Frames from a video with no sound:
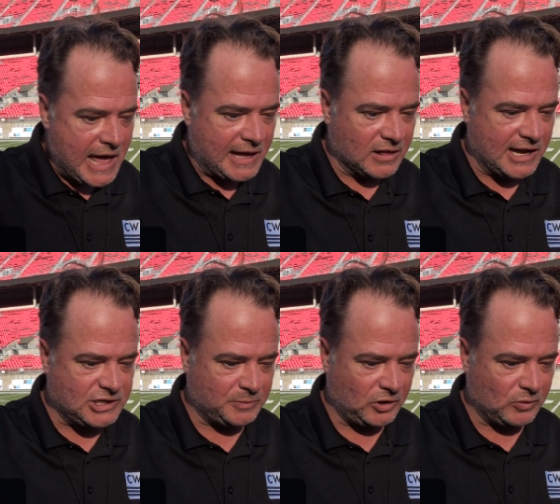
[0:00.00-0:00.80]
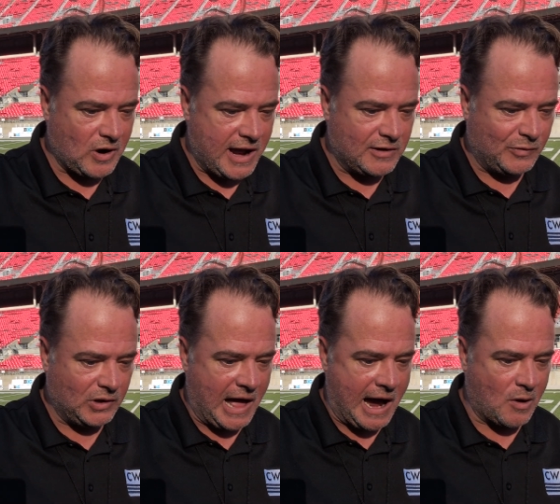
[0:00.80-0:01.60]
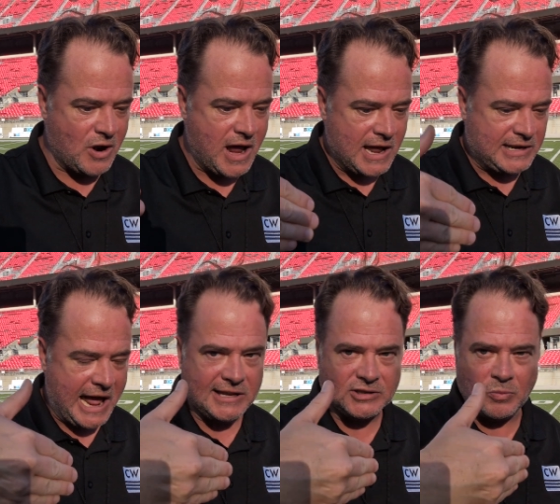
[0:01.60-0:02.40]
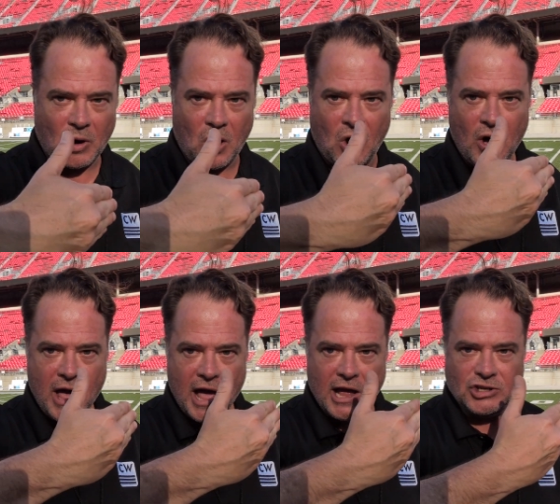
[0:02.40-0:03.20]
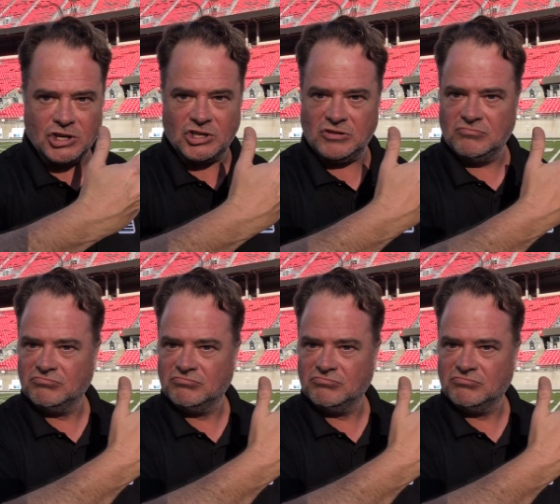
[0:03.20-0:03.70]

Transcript: He lines up to the right of Will Howard, takes the ball, and just